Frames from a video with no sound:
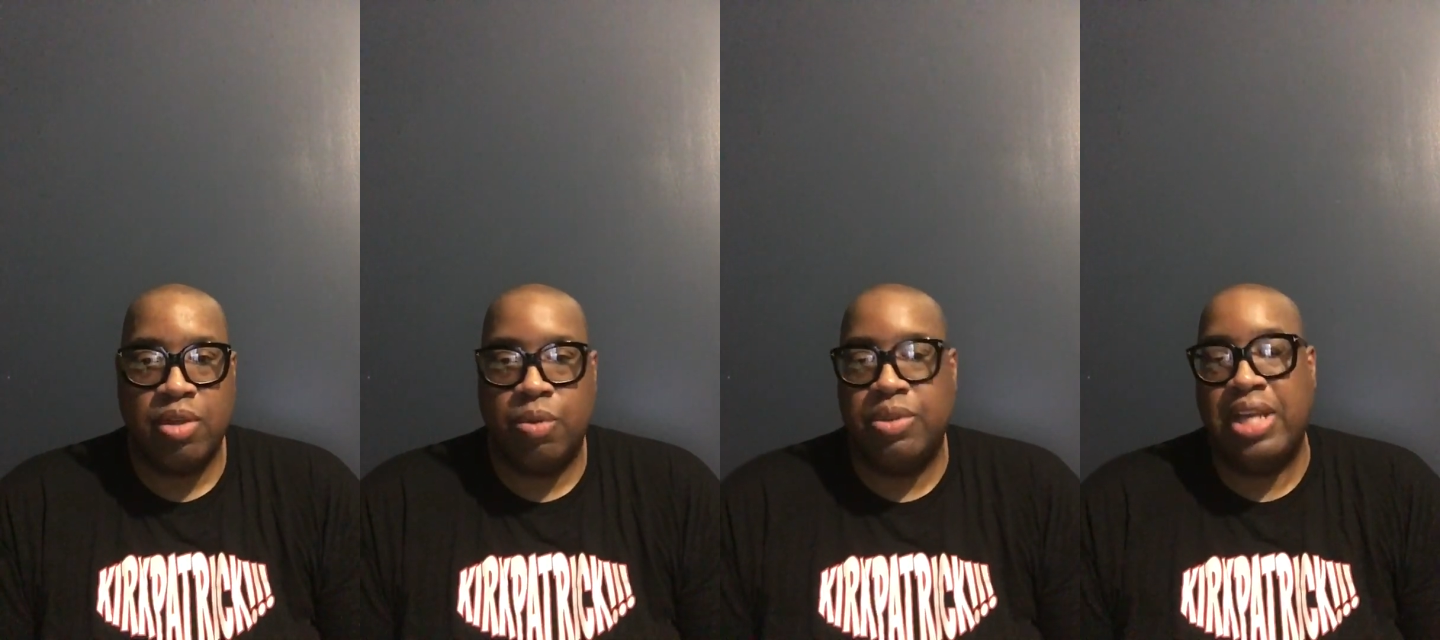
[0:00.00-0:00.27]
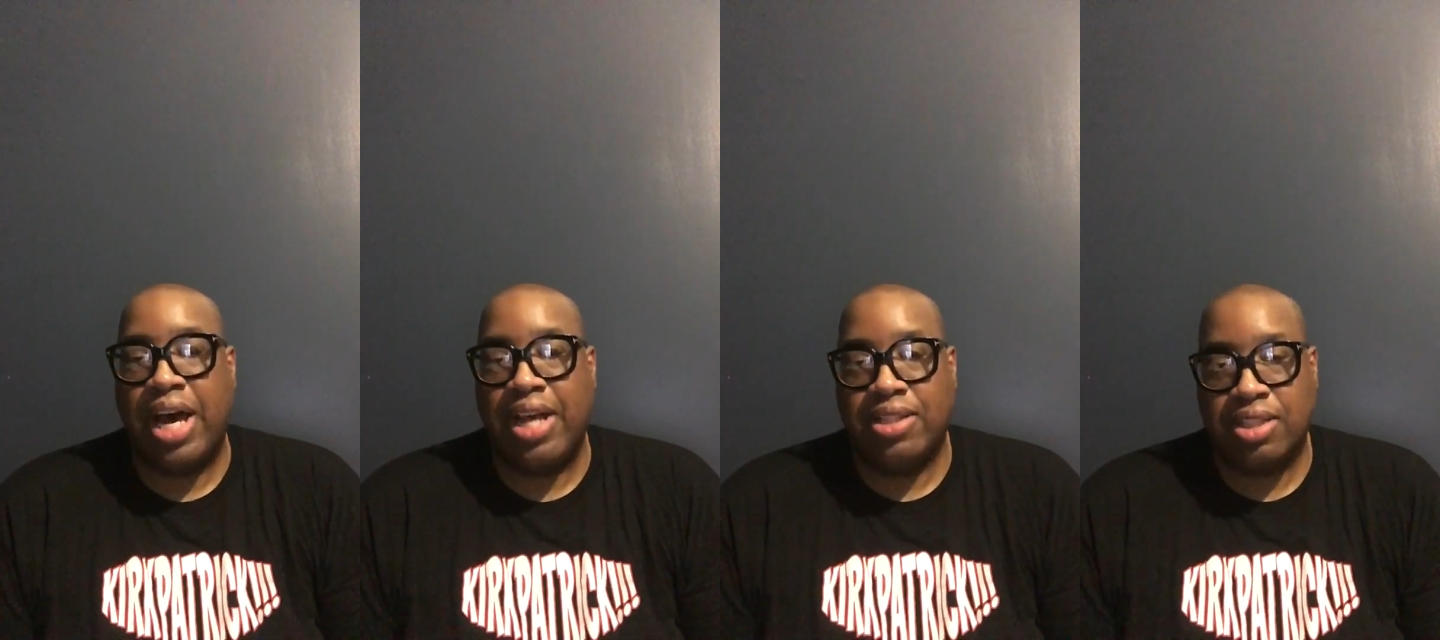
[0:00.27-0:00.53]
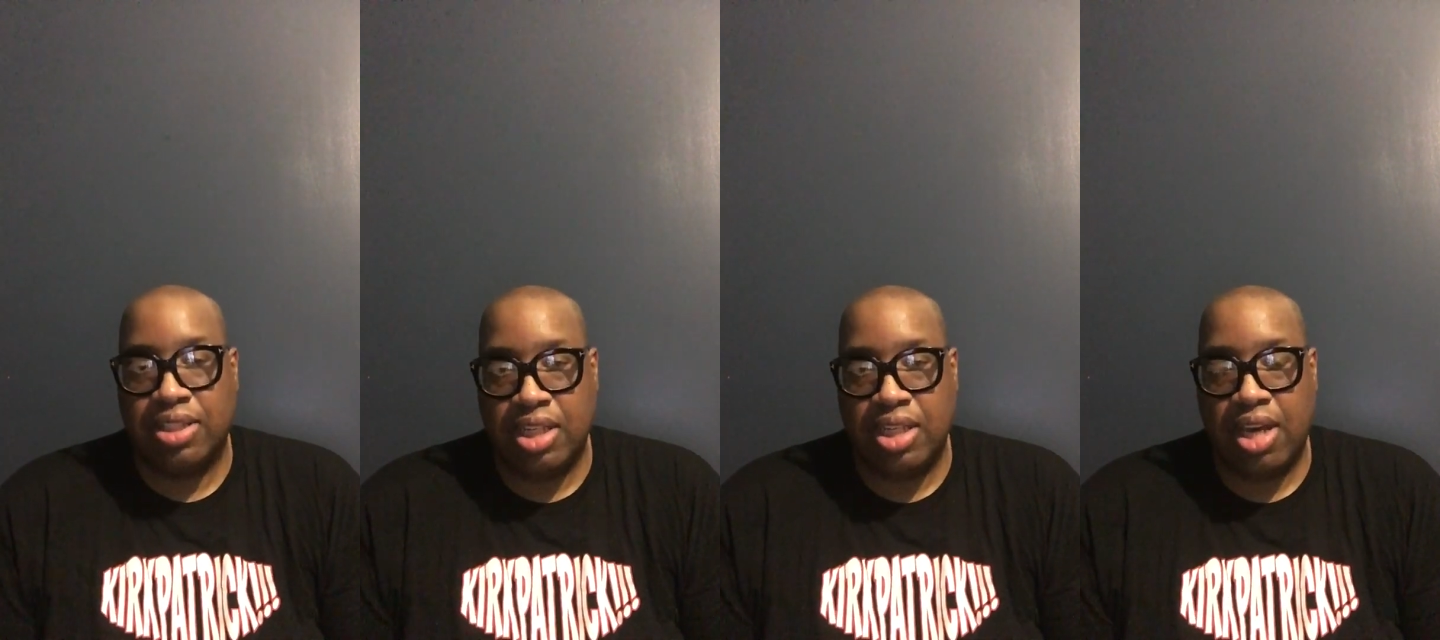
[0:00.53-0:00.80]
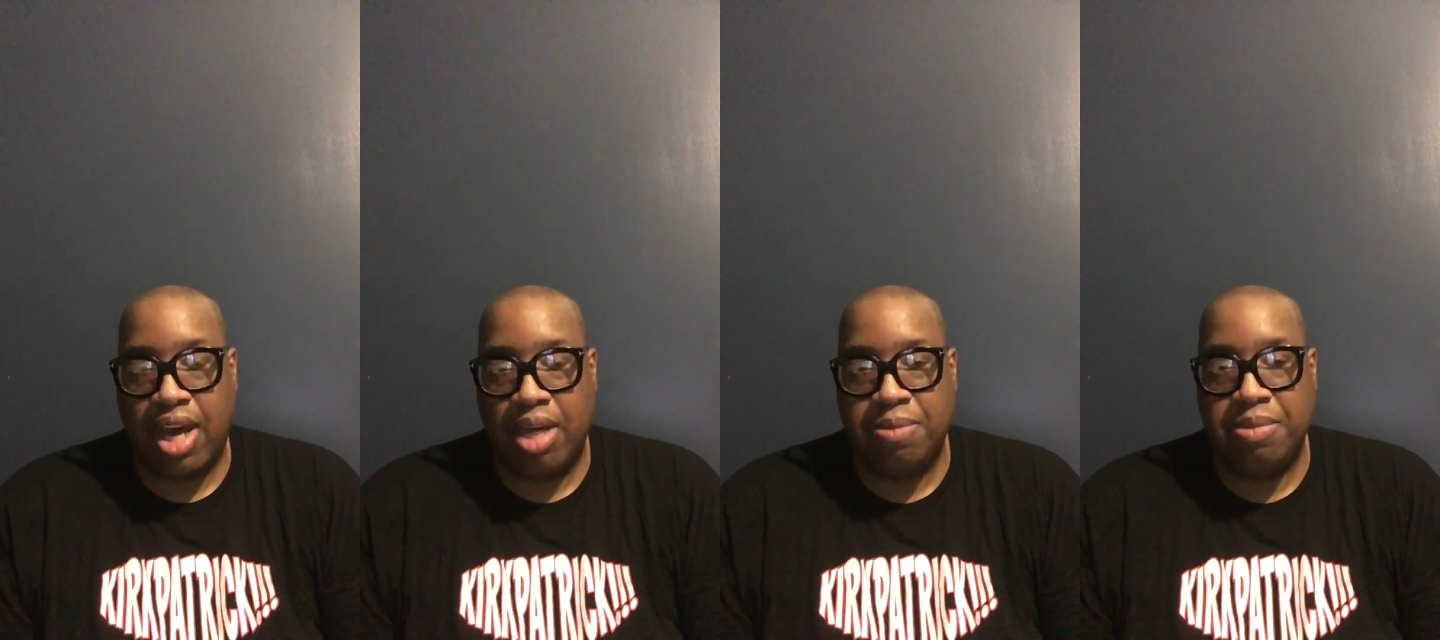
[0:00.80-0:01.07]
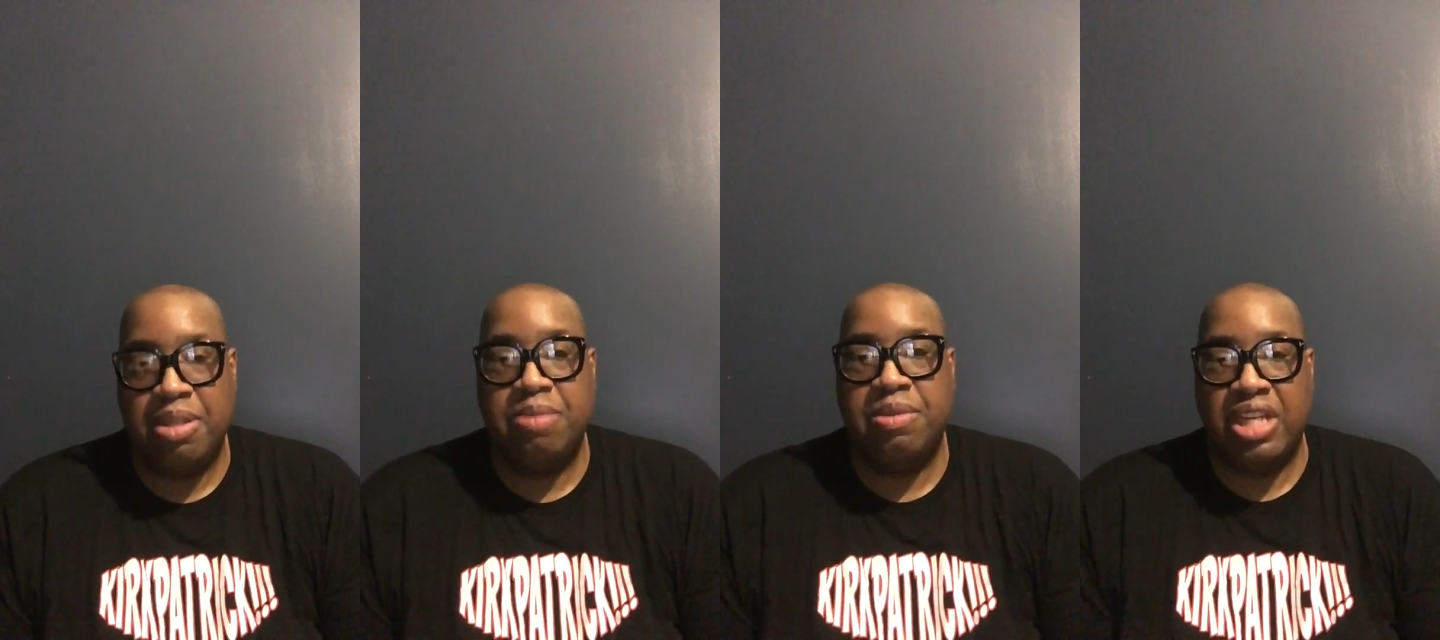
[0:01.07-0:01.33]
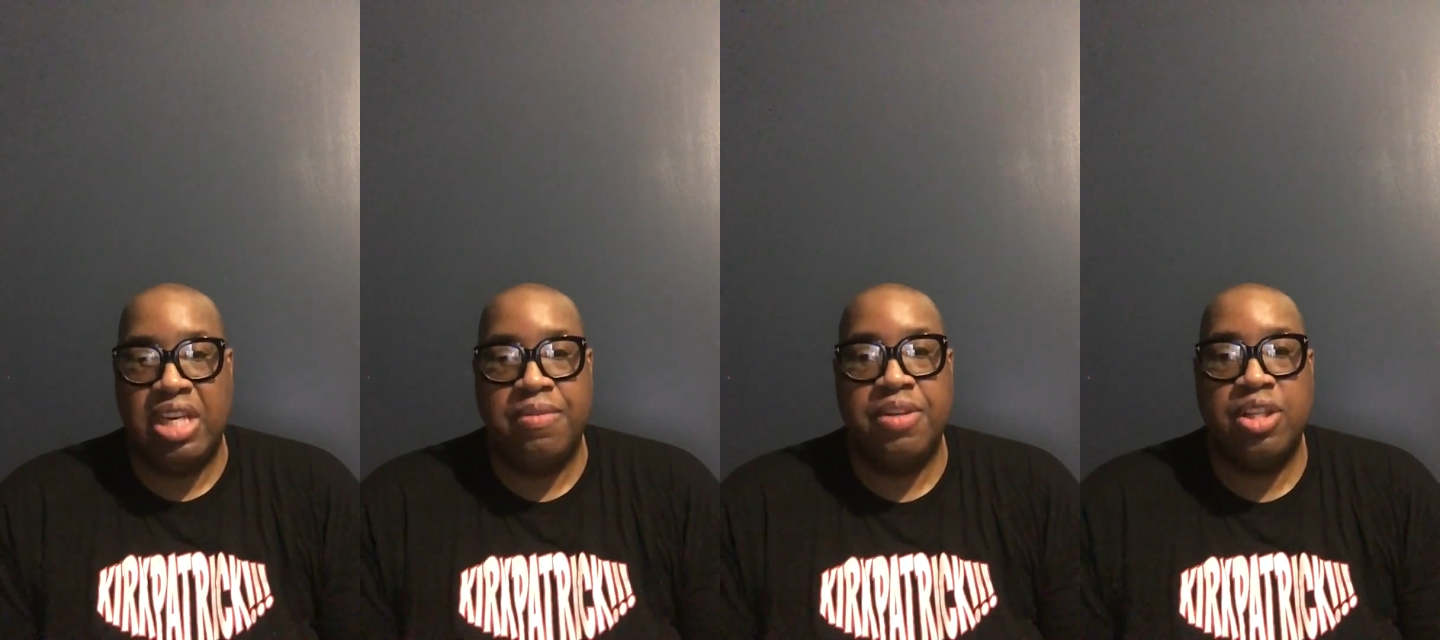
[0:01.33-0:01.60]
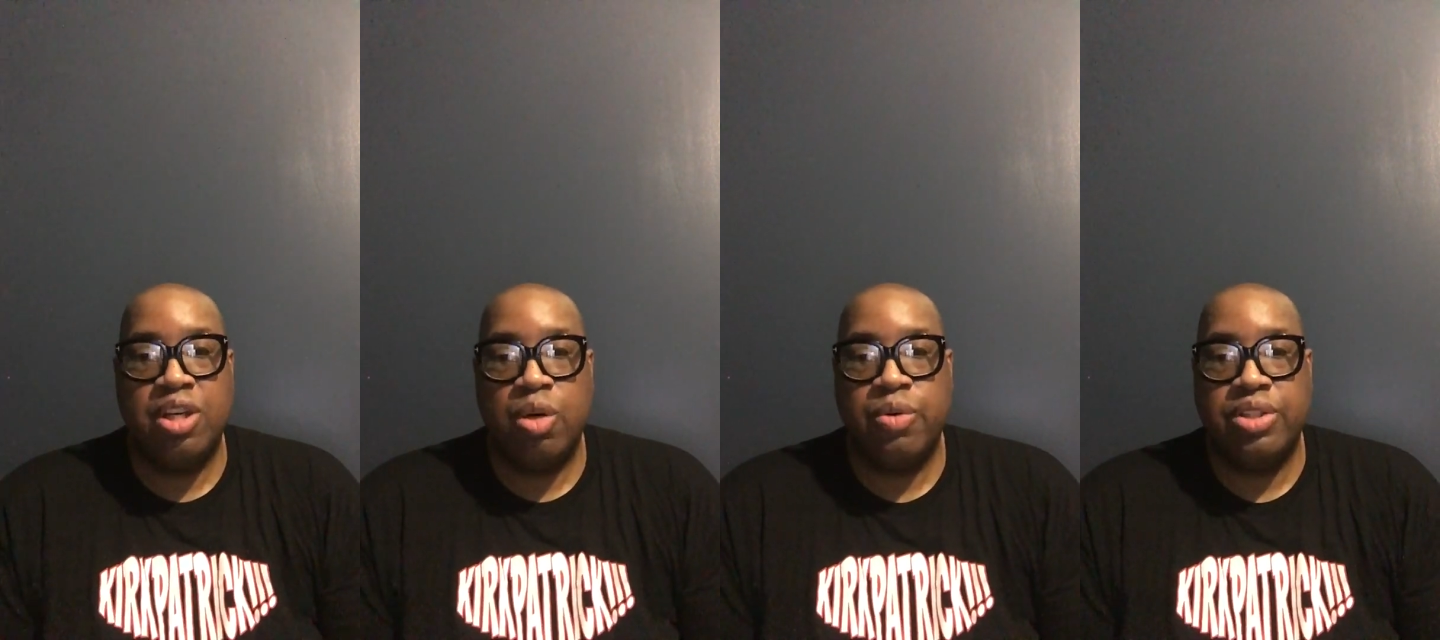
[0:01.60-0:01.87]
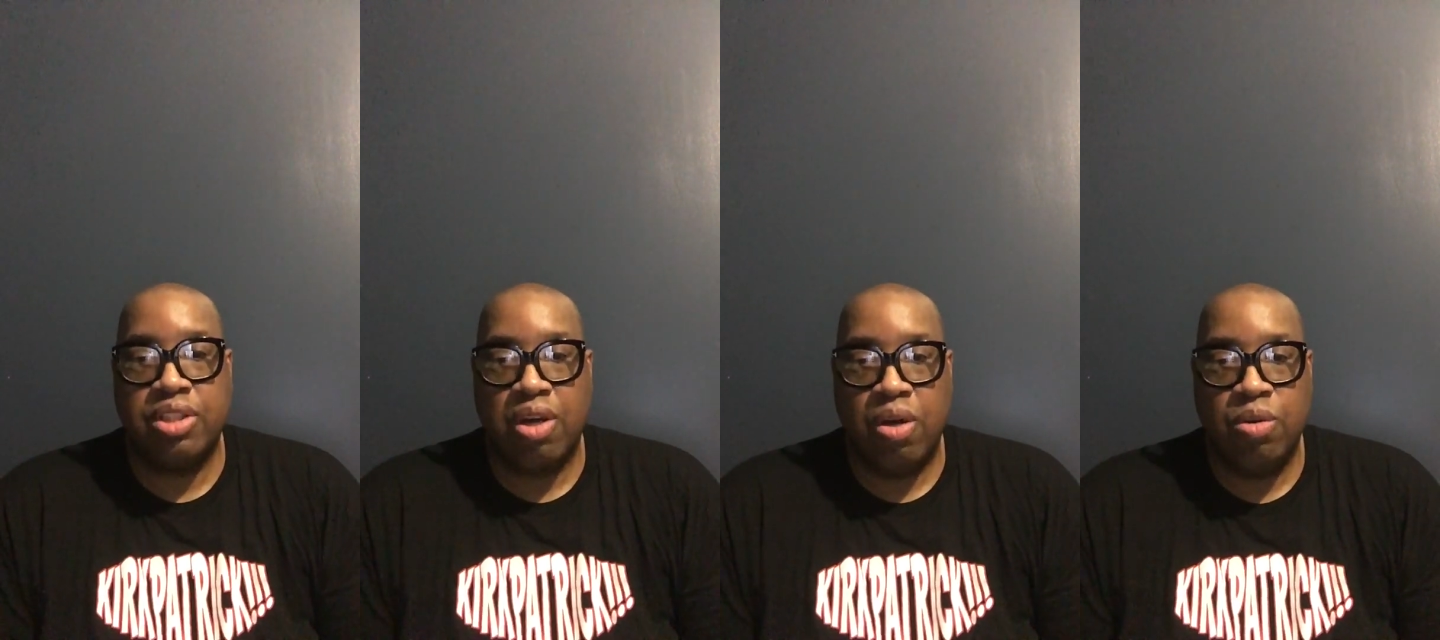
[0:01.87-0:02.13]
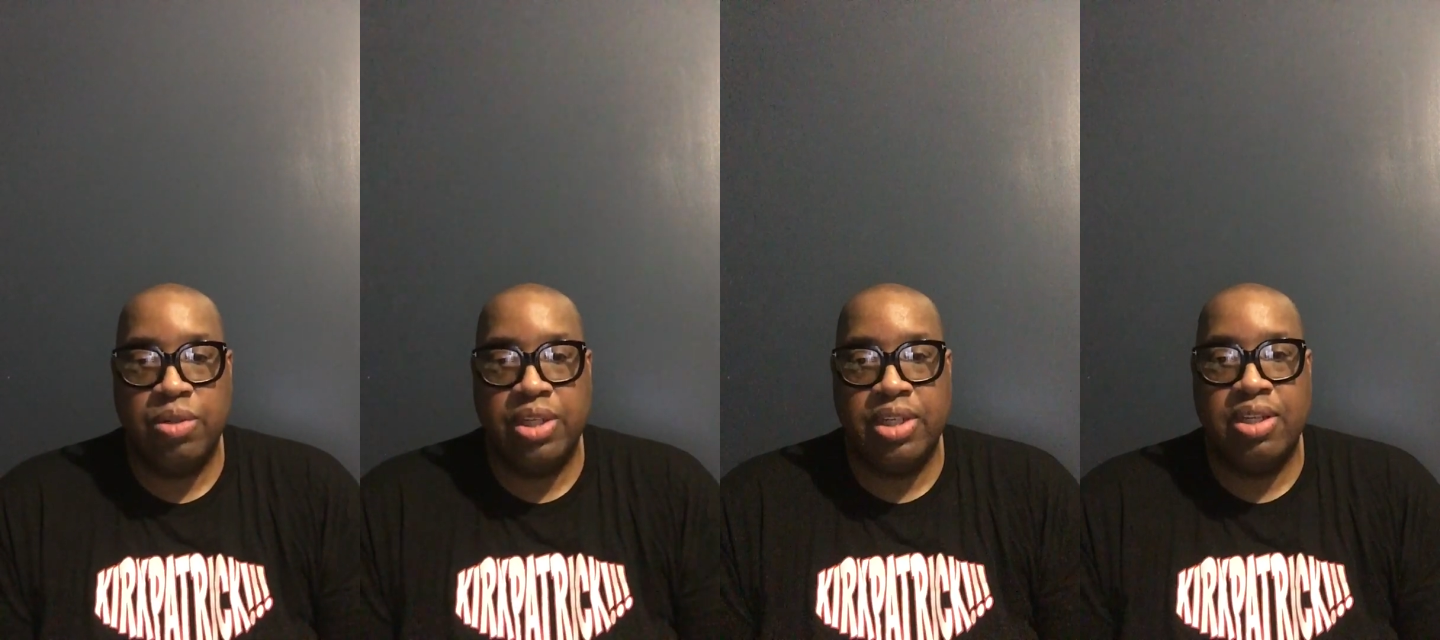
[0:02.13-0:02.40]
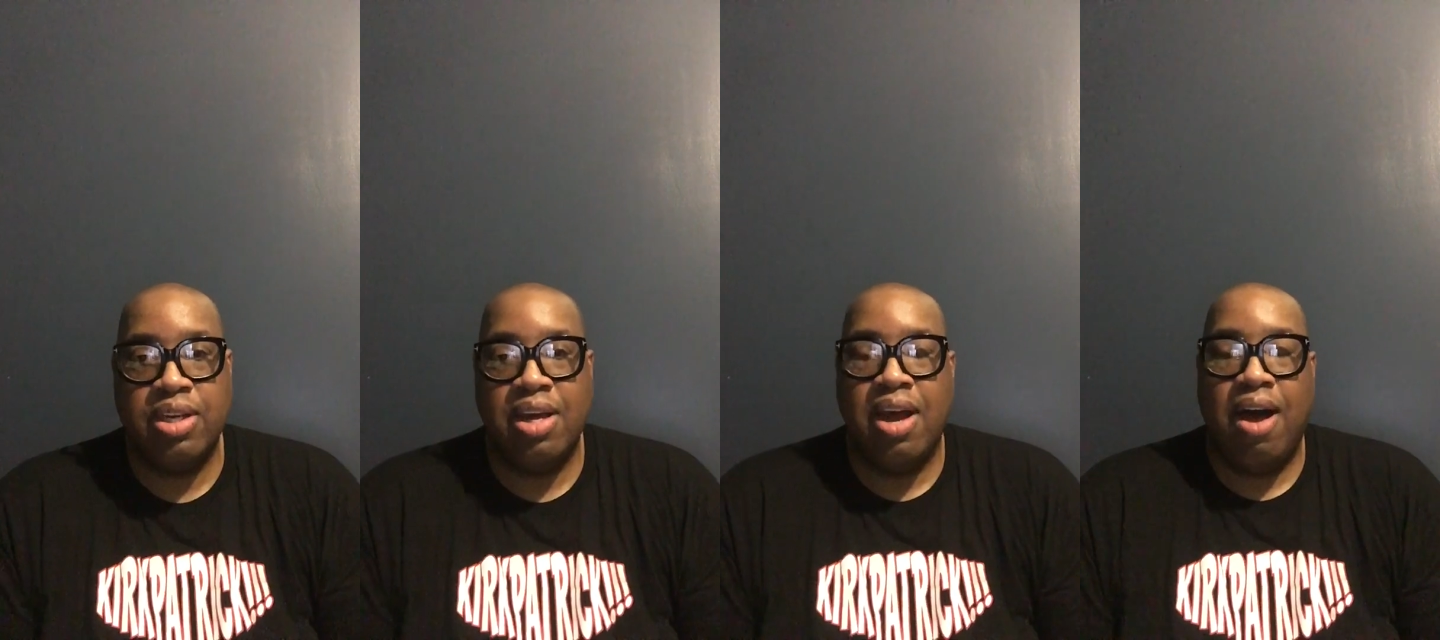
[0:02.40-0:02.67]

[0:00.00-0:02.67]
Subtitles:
not the CDIP, but even though it's coding,